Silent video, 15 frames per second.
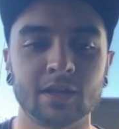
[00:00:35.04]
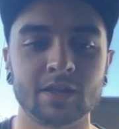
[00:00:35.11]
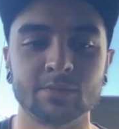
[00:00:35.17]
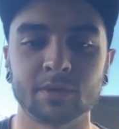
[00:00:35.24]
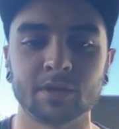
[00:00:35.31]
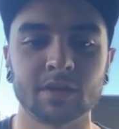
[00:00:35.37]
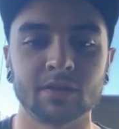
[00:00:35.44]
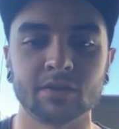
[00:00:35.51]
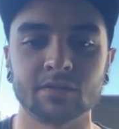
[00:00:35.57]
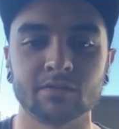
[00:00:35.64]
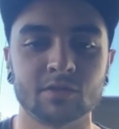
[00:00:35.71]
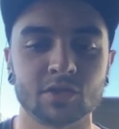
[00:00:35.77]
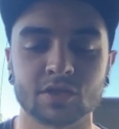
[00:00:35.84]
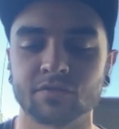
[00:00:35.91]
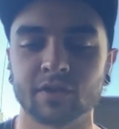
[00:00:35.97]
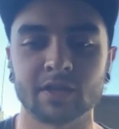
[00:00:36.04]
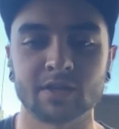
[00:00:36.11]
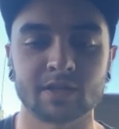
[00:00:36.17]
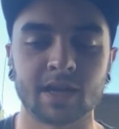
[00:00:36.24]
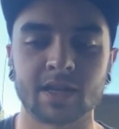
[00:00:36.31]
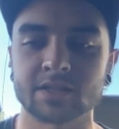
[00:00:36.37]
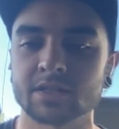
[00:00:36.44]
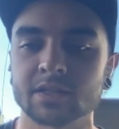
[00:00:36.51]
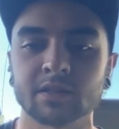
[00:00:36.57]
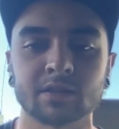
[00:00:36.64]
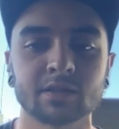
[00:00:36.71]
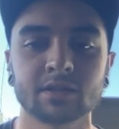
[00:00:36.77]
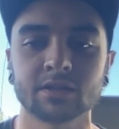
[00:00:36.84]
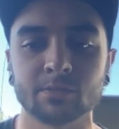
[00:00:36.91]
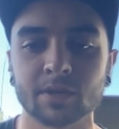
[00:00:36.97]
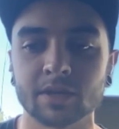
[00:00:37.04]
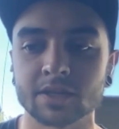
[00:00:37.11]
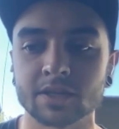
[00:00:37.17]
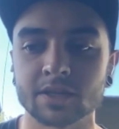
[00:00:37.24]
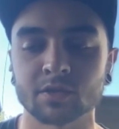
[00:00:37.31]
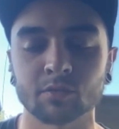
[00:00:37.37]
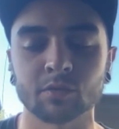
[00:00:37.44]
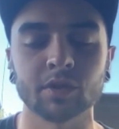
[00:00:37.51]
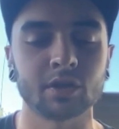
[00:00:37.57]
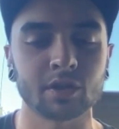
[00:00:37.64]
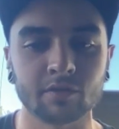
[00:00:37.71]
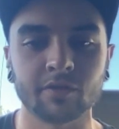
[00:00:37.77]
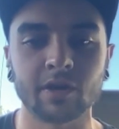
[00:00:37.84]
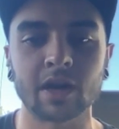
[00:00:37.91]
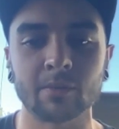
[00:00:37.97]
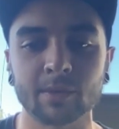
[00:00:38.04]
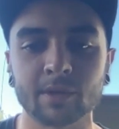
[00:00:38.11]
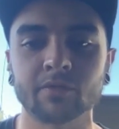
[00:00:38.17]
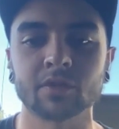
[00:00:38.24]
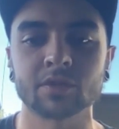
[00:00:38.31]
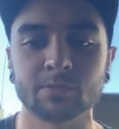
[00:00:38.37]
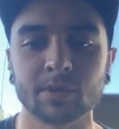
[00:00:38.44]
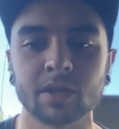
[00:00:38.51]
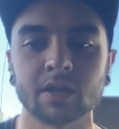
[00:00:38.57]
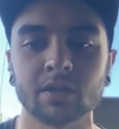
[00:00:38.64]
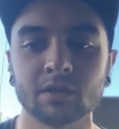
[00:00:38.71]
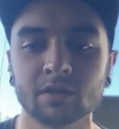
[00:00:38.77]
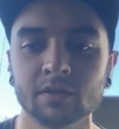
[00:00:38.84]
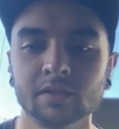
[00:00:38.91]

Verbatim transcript: It's been just fantastic. It's just a really good environment for us to be in.